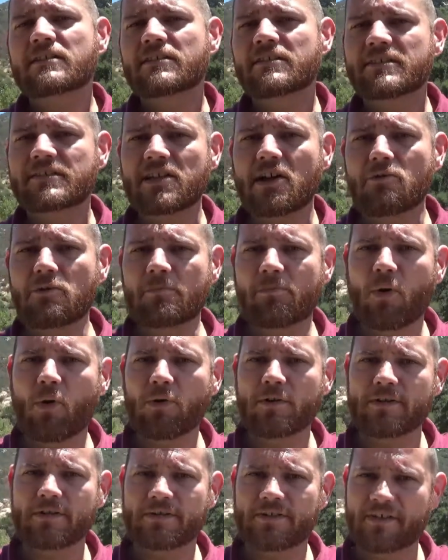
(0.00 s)
so
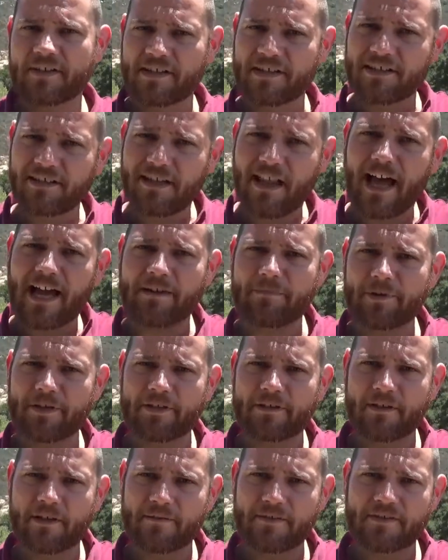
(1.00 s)
important to the
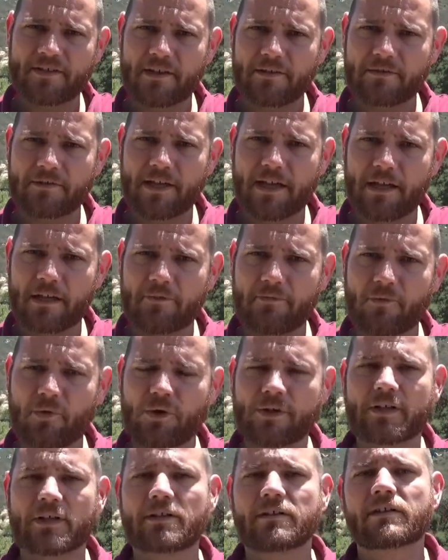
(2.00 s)
climate of Southern
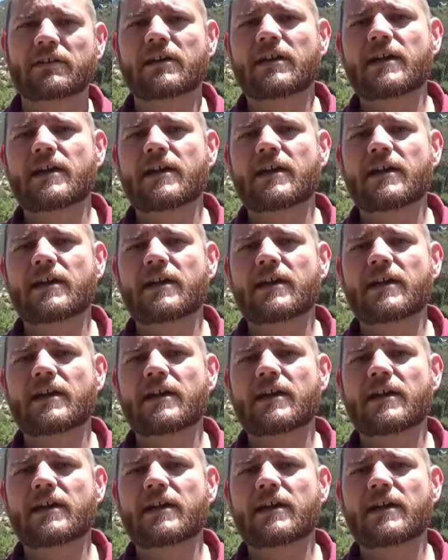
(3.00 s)
California.